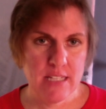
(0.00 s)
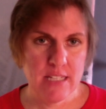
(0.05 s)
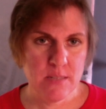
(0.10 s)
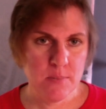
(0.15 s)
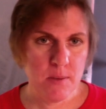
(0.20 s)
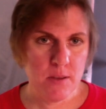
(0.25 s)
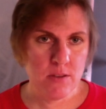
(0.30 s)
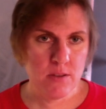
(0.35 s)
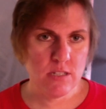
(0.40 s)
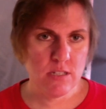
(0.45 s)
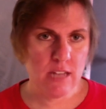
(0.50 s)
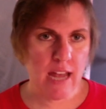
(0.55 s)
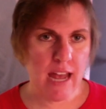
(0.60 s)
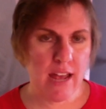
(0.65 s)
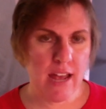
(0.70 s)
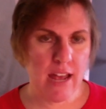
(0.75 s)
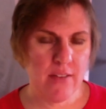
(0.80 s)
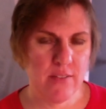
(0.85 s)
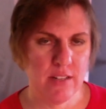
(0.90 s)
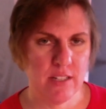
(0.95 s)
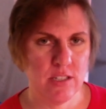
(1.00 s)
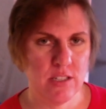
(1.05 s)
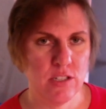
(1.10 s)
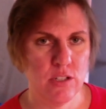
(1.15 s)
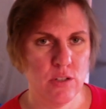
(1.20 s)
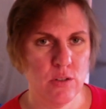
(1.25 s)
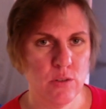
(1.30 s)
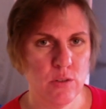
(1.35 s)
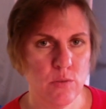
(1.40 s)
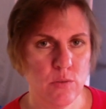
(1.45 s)
opposed to having
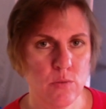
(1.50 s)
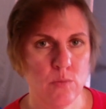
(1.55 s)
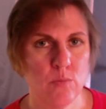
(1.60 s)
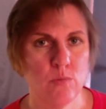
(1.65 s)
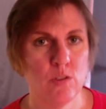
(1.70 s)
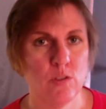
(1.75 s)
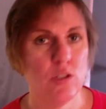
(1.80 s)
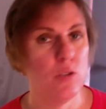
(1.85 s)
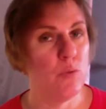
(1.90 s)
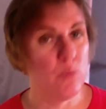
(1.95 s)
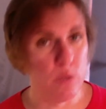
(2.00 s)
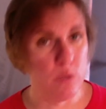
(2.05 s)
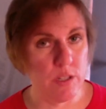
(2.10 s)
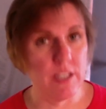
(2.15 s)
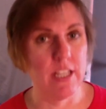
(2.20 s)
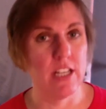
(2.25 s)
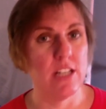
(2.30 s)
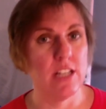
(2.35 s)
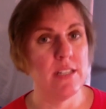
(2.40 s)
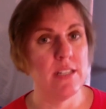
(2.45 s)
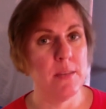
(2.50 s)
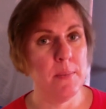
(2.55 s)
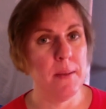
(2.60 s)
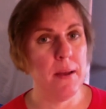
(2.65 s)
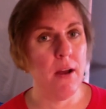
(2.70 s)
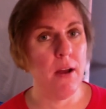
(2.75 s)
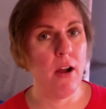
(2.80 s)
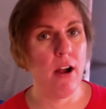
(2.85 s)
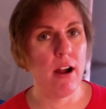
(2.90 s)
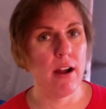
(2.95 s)
to do really good
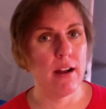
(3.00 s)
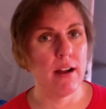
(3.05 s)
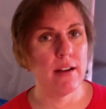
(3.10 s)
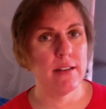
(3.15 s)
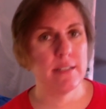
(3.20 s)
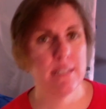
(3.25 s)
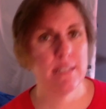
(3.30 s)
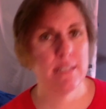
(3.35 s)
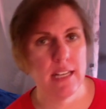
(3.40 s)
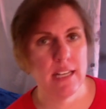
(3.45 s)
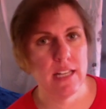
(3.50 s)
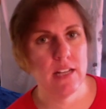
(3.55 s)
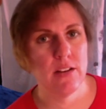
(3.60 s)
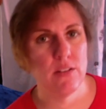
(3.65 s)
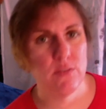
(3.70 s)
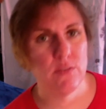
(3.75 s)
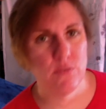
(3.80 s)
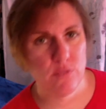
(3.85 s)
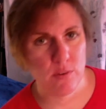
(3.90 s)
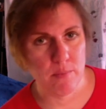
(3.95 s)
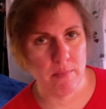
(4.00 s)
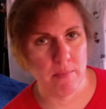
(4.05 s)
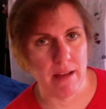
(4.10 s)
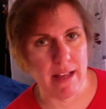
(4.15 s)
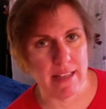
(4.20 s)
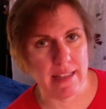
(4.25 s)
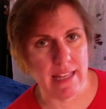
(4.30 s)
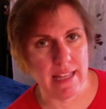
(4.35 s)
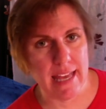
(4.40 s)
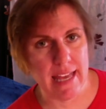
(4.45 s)
CPR to get it from my
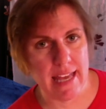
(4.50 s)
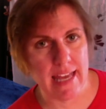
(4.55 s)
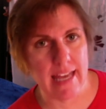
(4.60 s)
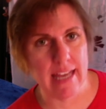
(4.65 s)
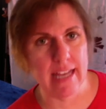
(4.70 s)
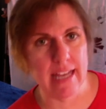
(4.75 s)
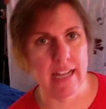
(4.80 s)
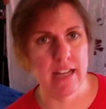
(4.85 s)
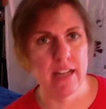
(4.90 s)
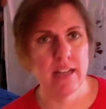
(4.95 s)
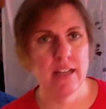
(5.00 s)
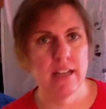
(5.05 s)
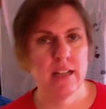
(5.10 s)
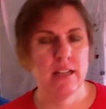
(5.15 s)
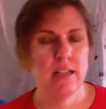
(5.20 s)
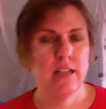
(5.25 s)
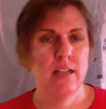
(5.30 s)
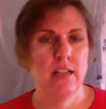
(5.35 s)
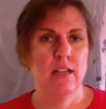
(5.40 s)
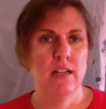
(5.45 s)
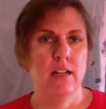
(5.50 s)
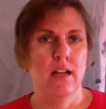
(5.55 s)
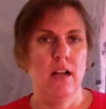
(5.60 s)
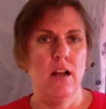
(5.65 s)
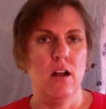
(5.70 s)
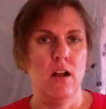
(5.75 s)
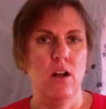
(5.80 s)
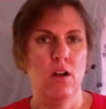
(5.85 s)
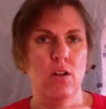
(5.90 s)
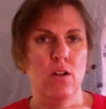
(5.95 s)
leg
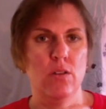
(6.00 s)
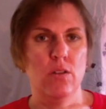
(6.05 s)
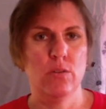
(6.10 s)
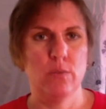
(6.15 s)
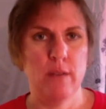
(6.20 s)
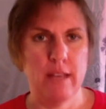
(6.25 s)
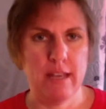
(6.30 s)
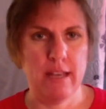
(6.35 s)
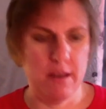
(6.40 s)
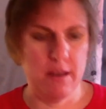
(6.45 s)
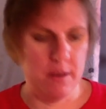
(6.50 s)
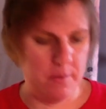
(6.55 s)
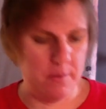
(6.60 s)
all the way up.